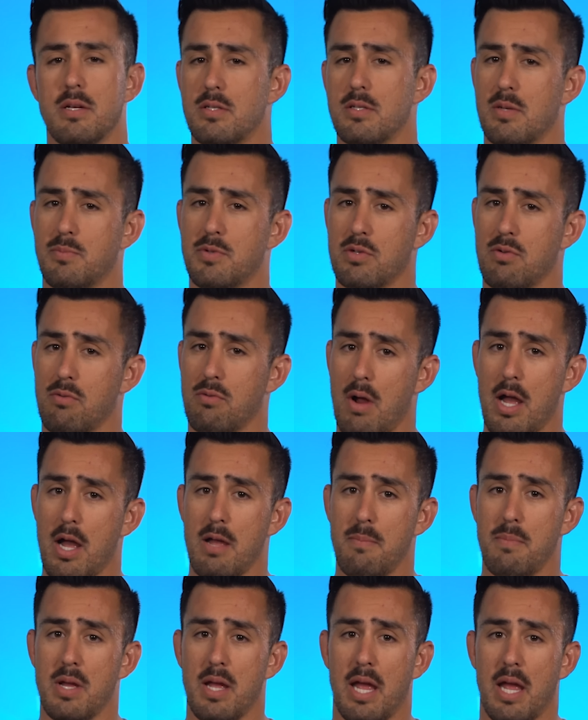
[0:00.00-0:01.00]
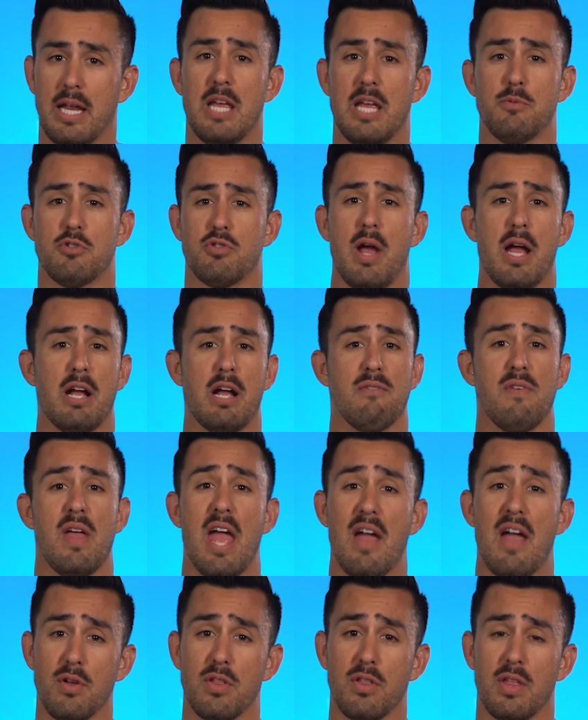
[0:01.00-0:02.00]
subscribe and keep track of
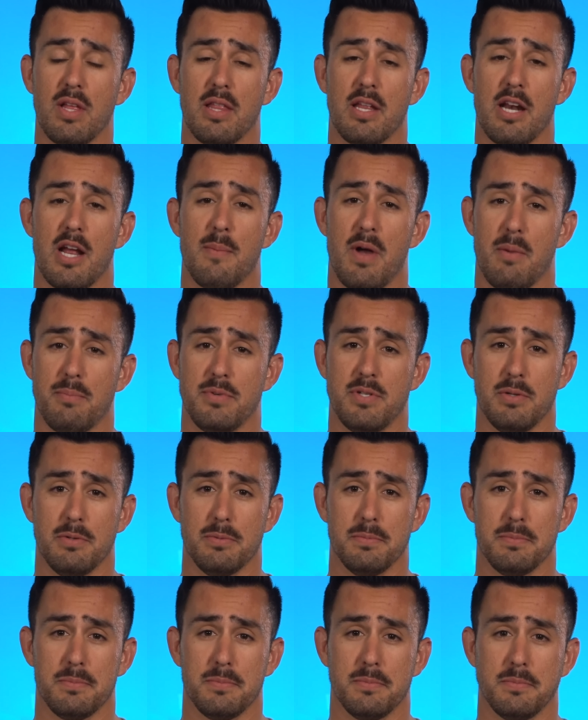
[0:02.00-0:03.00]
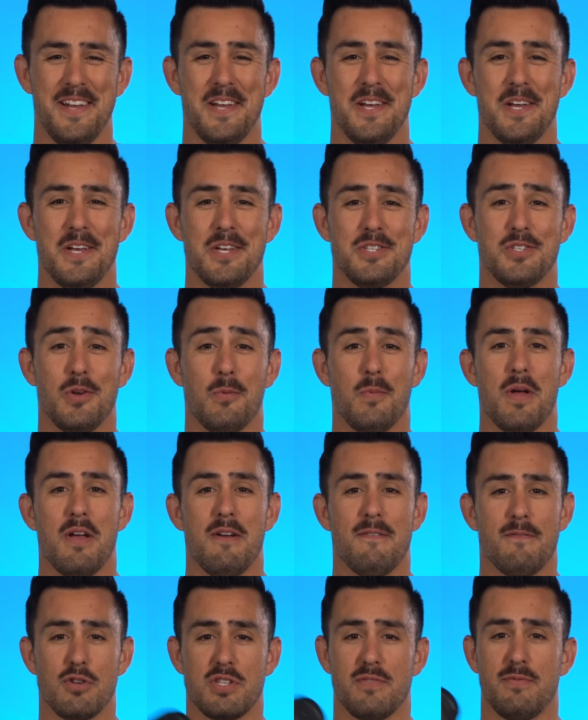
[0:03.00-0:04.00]
everything that I'm up to. So
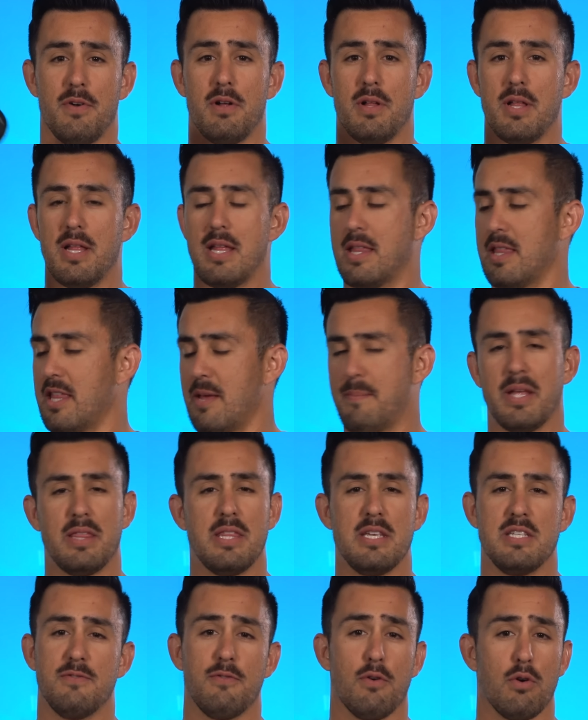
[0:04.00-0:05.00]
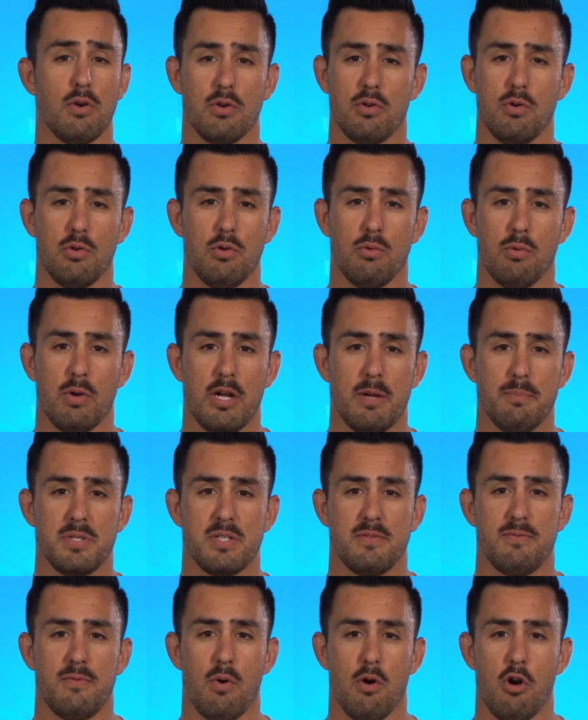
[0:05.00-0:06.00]
first of all, they make these vertical grips
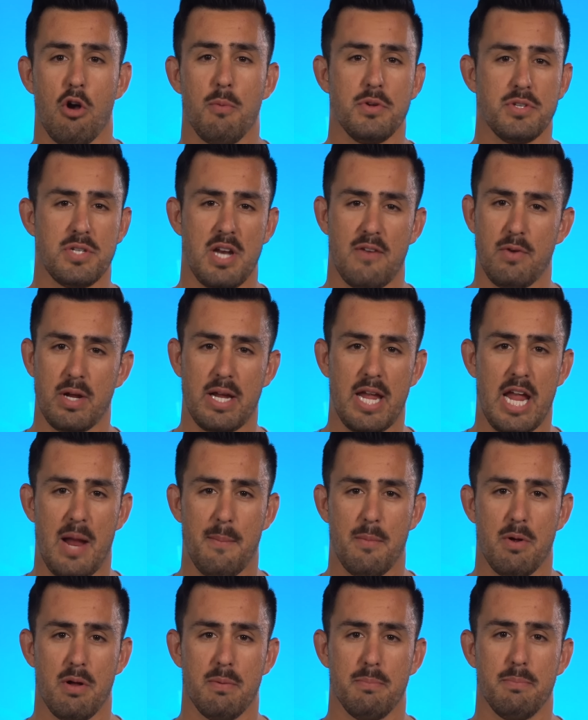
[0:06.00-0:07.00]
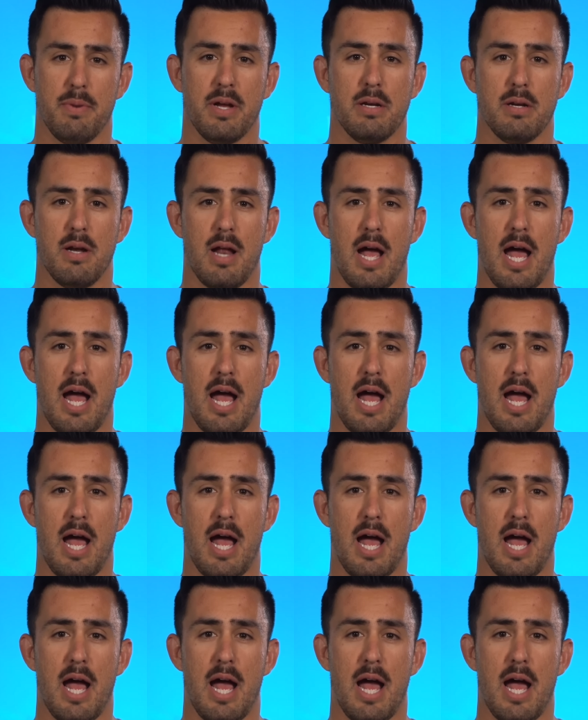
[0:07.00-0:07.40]
for almost every camera, but